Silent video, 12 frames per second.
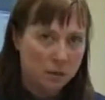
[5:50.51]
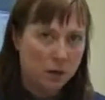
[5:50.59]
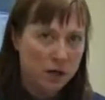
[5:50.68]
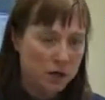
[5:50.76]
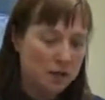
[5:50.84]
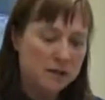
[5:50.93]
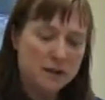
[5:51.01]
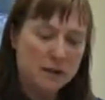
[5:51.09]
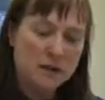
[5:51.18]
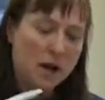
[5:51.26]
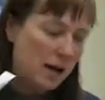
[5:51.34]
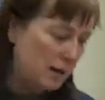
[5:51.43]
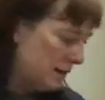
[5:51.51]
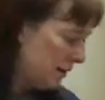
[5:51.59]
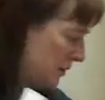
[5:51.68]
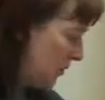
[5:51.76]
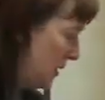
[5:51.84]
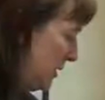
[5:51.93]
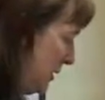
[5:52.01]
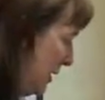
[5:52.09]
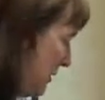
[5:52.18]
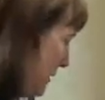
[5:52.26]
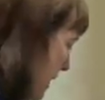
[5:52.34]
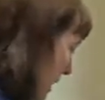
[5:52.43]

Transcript: abrasions in dogs, and so it's nice to